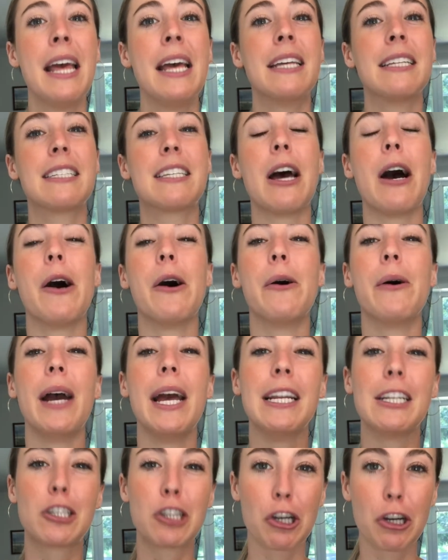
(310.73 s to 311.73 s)
So
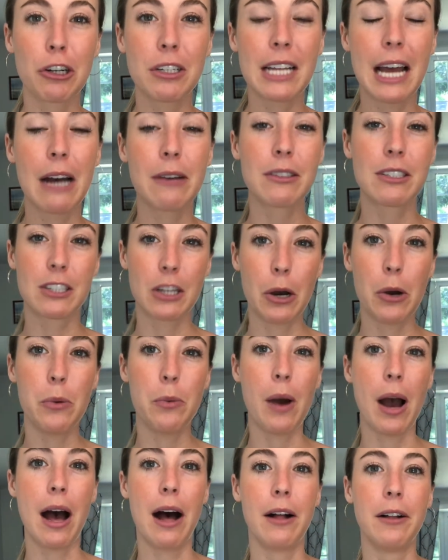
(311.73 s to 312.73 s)
it turned out so
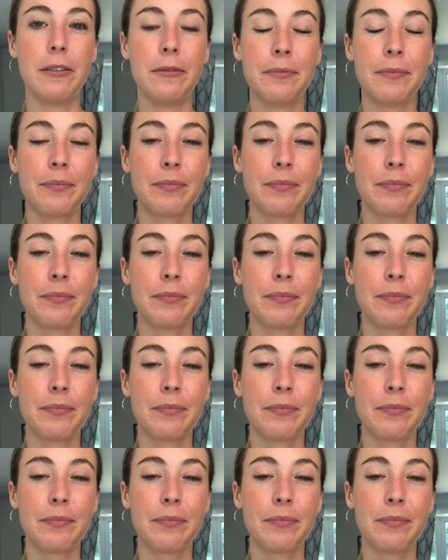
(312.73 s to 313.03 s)
well.